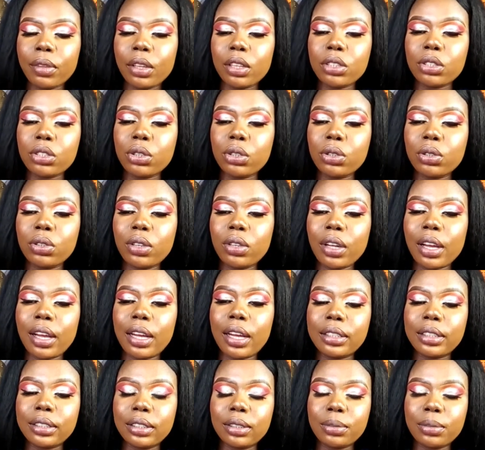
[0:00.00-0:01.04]
So,
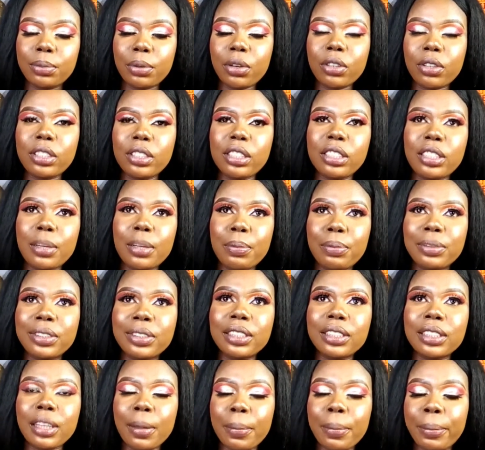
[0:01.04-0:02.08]
and because it's the
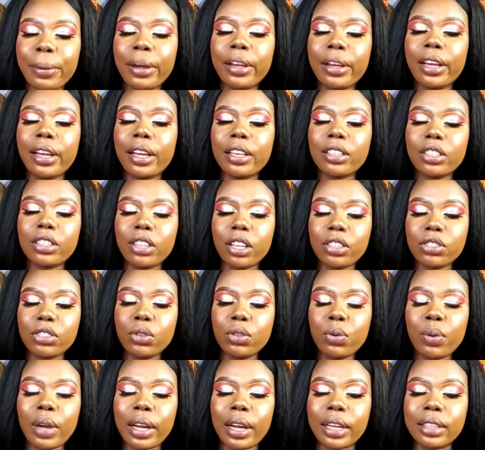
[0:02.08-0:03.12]
business iPad, there's
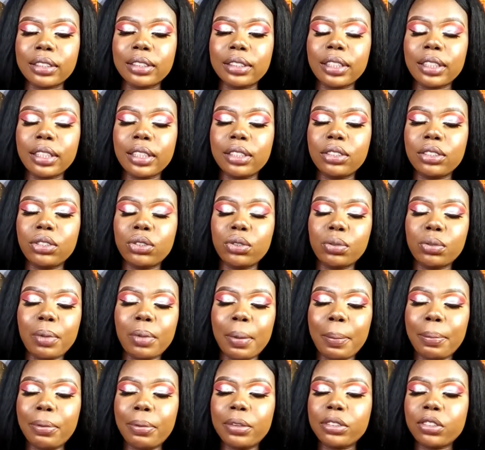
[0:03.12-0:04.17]
no way I can take it to my
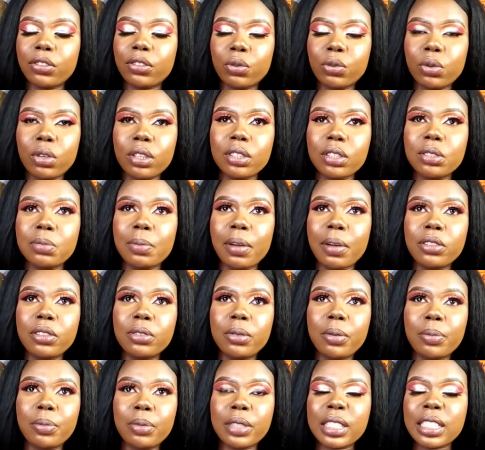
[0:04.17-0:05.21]
place of work with my
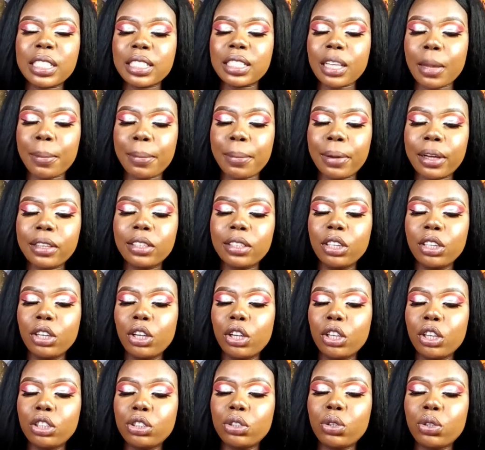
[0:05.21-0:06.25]
husband's business iPad.
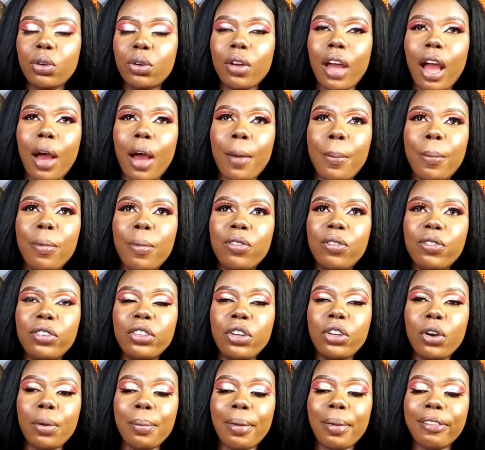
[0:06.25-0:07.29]
So I'll
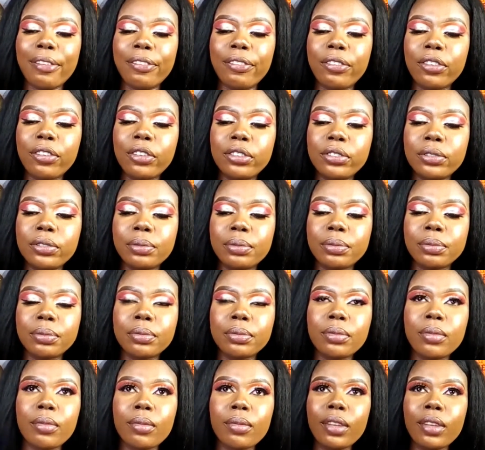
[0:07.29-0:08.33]
video with my phone.
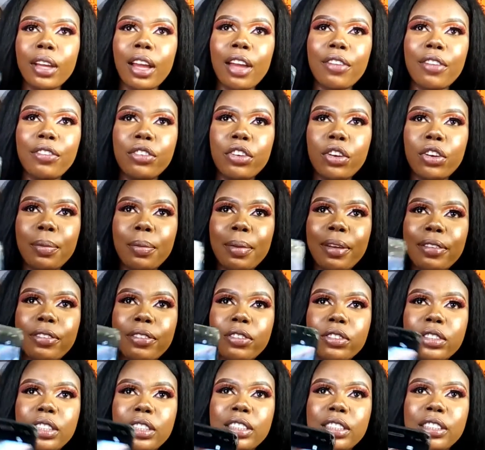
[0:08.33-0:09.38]

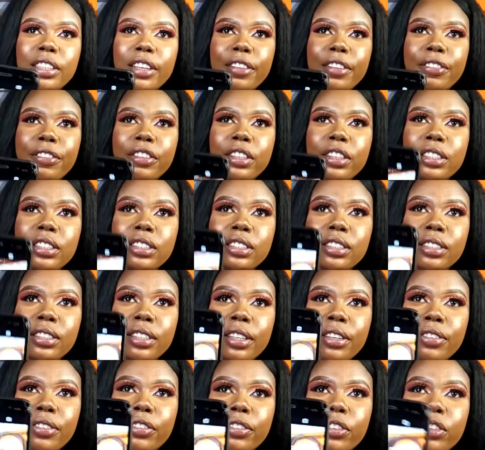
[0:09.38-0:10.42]
This is the Infinite
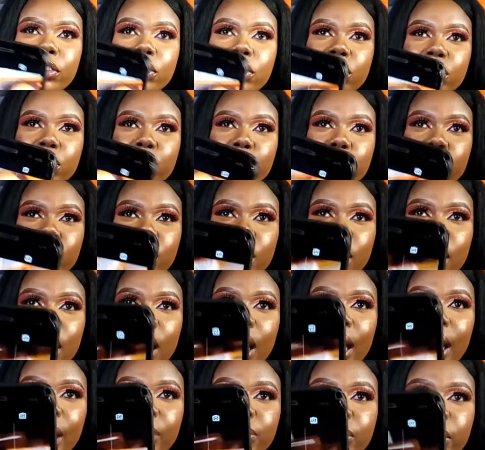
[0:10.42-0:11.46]
phone. So
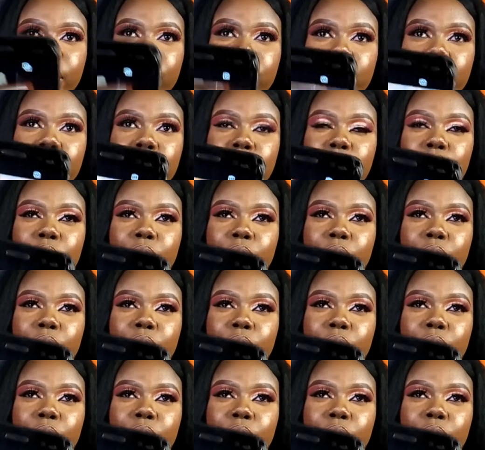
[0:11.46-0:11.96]
I'm trying to show